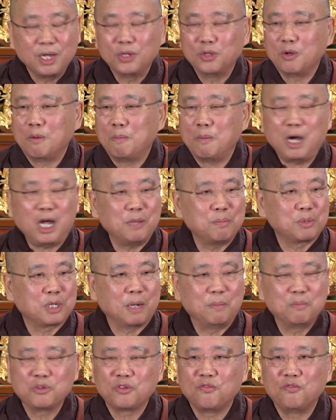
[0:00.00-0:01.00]
and your mind
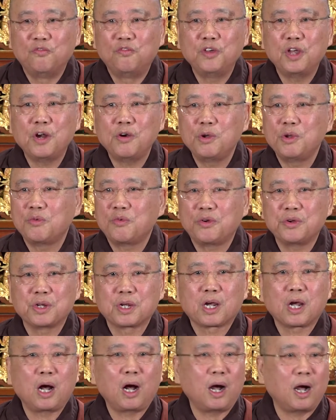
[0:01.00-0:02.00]
becomes very, very
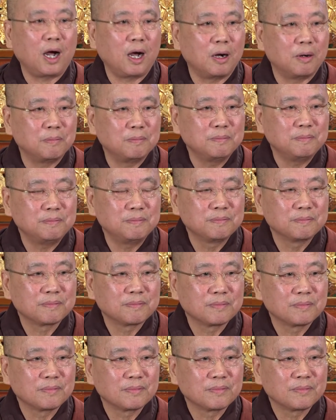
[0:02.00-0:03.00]
calm,
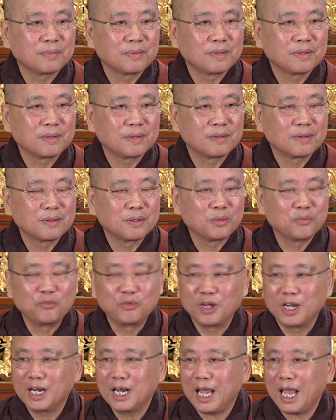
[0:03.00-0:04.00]

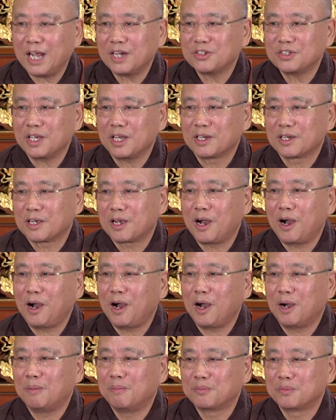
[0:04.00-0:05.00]
relaxed and
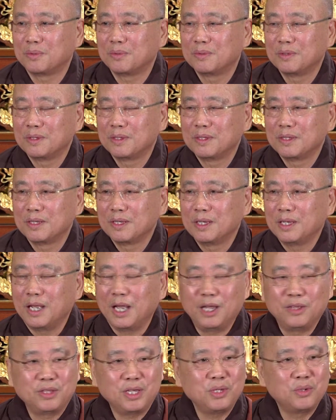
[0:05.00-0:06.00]
calm,
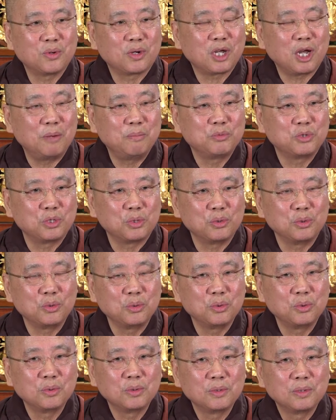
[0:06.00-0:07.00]
and then you come
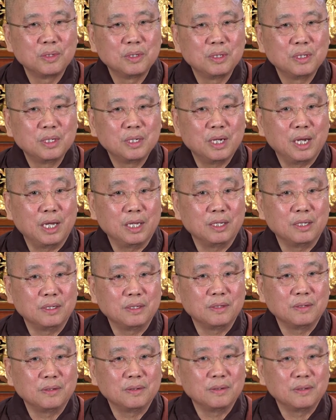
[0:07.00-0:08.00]
to
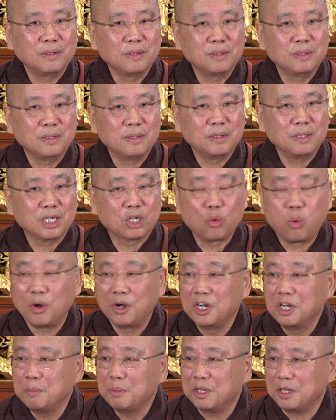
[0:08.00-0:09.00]
an
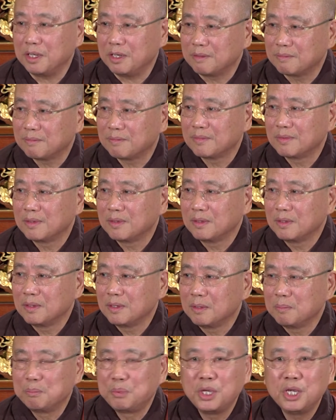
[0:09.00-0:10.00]
equanimity,
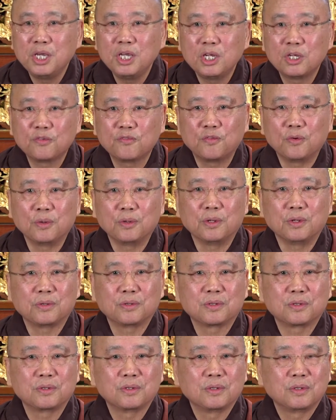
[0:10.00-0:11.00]

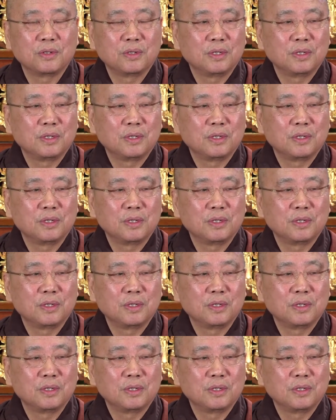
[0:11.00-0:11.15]
peacefulness.